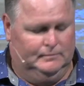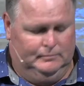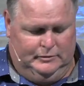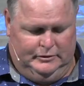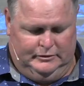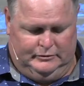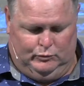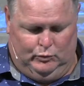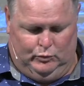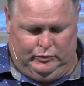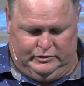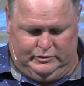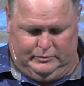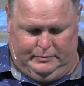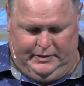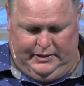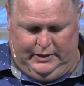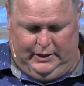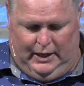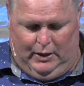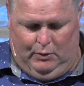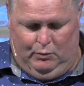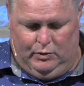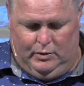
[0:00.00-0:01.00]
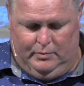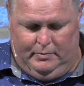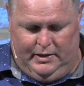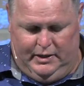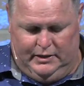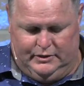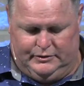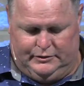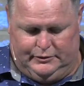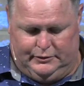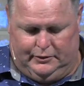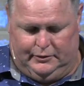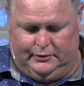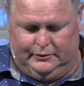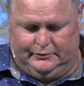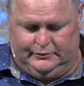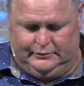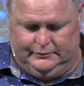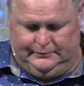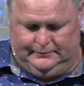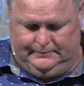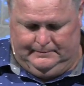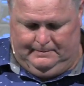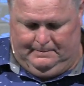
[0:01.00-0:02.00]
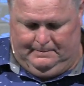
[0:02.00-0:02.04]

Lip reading: I want to be a church.